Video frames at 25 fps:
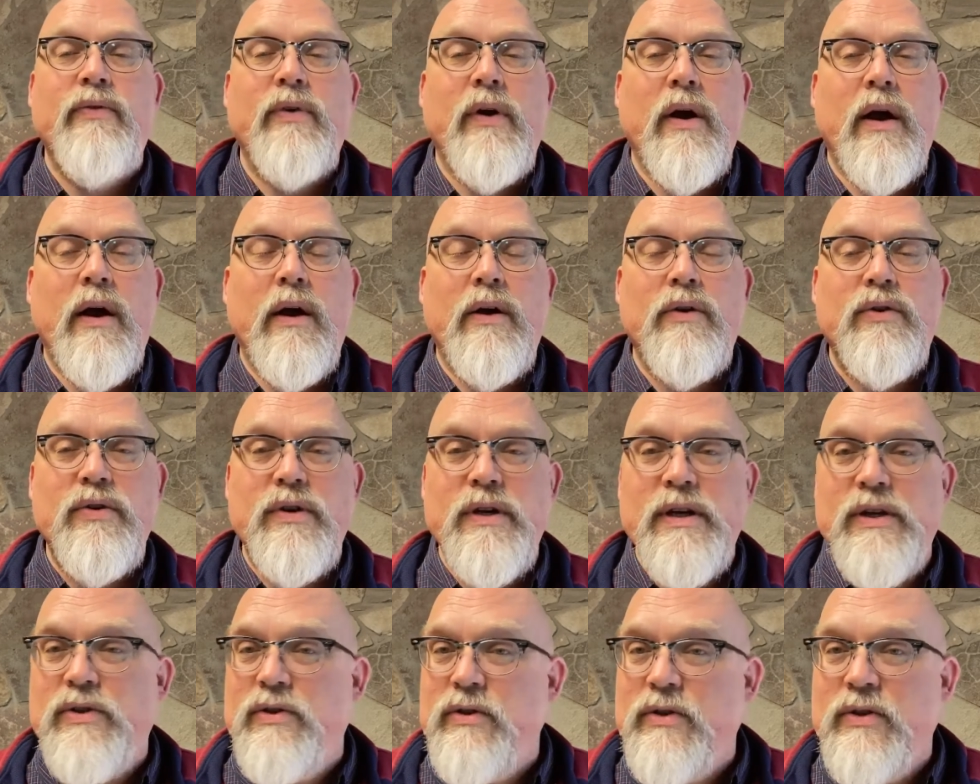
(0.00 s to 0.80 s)
Our
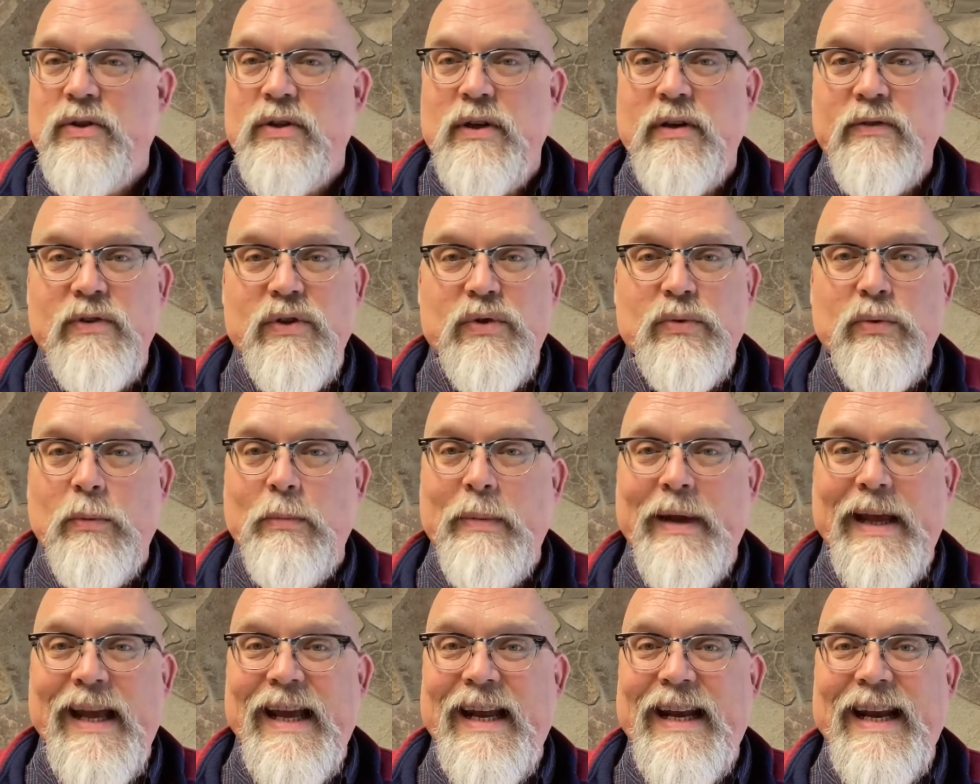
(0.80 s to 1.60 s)
traditional service will
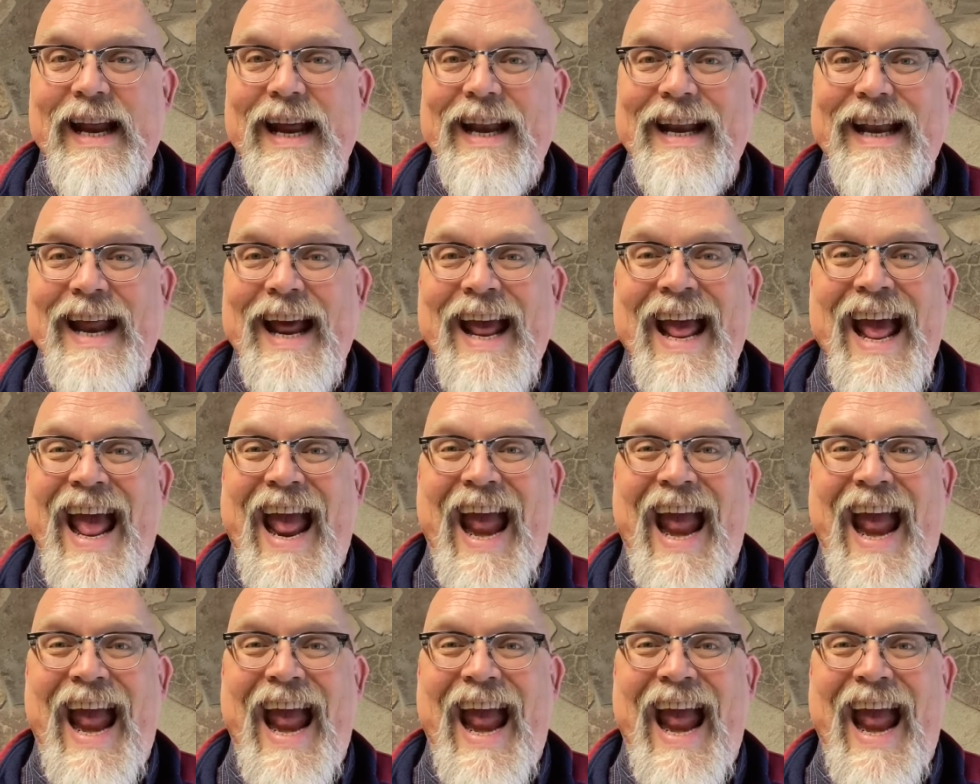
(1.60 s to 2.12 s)
begin at